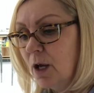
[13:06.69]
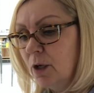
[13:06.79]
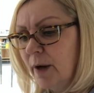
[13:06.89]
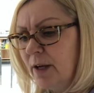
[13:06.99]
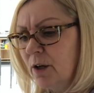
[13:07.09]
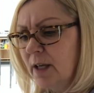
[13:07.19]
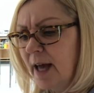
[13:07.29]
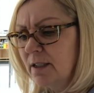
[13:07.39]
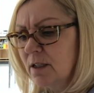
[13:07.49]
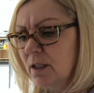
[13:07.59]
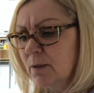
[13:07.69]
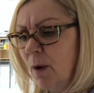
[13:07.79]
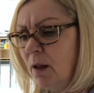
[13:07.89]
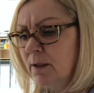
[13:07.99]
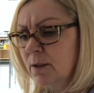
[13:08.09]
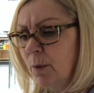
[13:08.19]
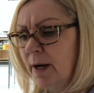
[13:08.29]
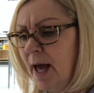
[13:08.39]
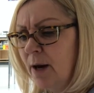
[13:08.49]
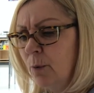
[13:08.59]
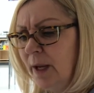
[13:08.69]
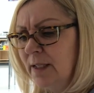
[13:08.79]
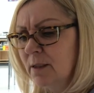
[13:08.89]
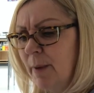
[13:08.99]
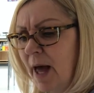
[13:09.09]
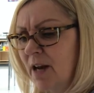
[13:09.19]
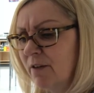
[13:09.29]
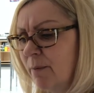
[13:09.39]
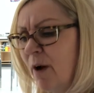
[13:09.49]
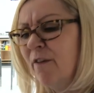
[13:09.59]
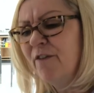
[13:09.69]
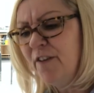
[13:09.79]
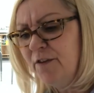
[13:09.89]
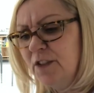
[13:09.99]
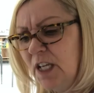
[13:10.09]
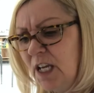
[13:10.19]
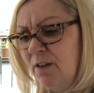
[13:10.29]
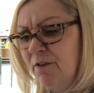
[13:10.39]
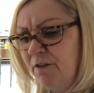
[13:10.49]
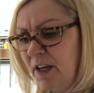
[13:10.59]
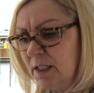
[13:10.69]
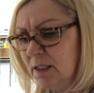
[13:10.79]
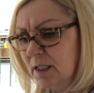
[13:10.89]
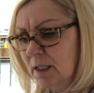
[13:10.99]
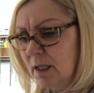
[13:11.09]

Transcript: Gregor guessed the smallest one had a wingspan of about 15 feet.